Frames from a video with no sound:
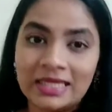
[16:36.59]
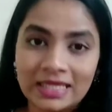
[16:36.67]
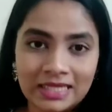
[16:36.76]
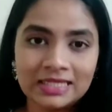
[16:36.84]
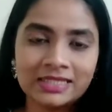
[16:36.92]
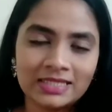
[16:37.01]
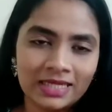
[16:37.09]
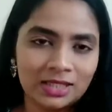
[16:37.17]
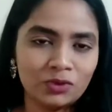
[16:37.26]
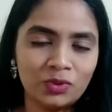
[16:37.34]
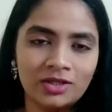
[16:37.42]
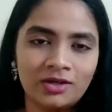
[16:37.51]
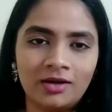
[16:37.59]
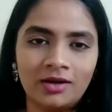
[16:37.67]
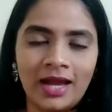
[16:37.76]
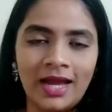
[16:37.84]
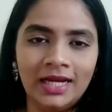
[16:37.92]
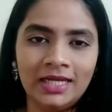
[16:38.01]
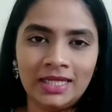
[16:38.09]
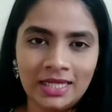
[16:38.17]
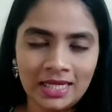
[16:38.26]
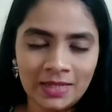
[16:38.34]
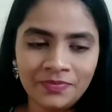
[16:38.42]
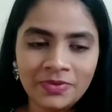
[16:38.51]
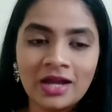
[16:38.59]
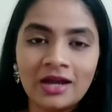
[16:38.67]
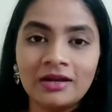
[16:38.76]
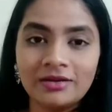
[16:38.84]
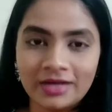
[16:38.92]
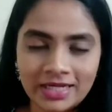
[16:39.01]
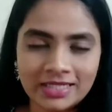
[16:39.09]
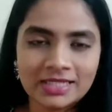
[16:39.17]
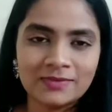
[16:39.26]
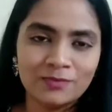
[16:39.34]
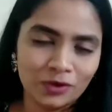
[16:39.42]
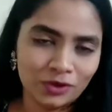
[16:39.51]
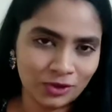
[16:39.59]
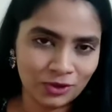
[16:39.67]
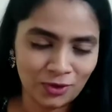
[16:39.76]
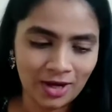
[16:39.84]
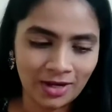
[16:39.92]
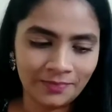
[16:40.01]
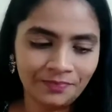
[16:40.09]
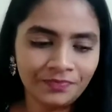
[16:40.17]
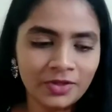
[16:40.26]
he stays with her and he reads books to her.